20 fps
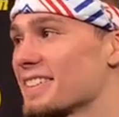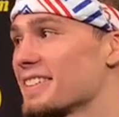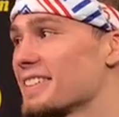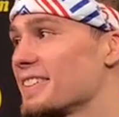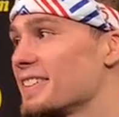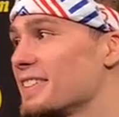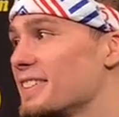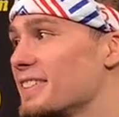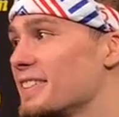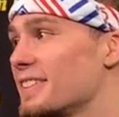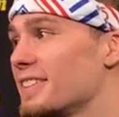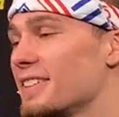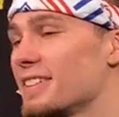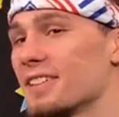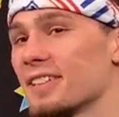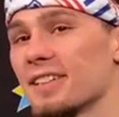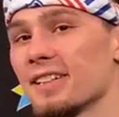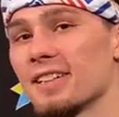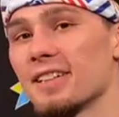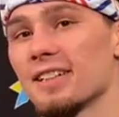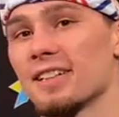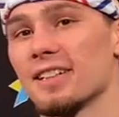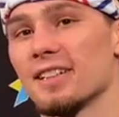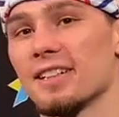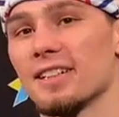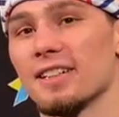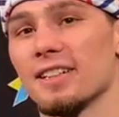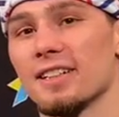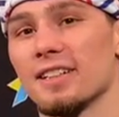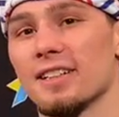Does anything change when
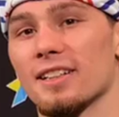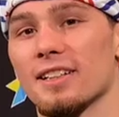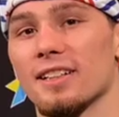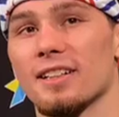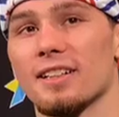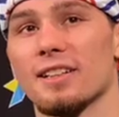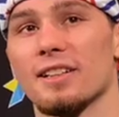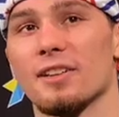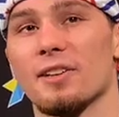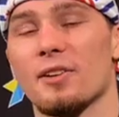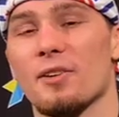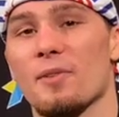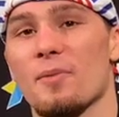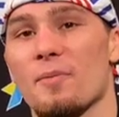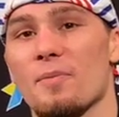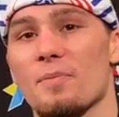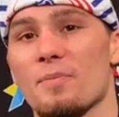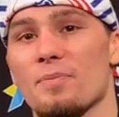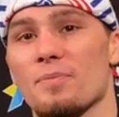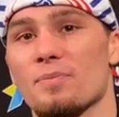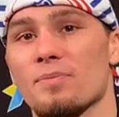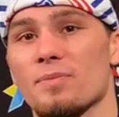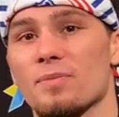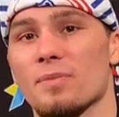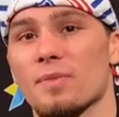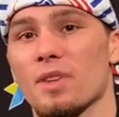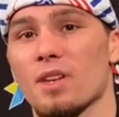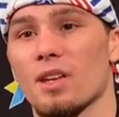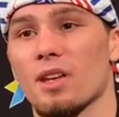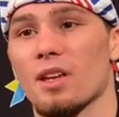you're the sixth match out
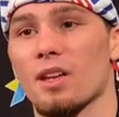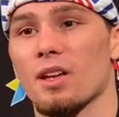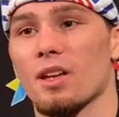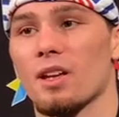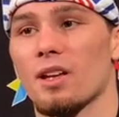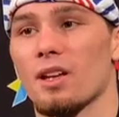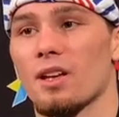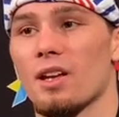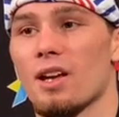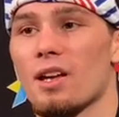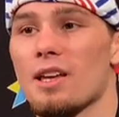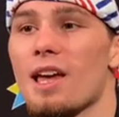as opposed to the first?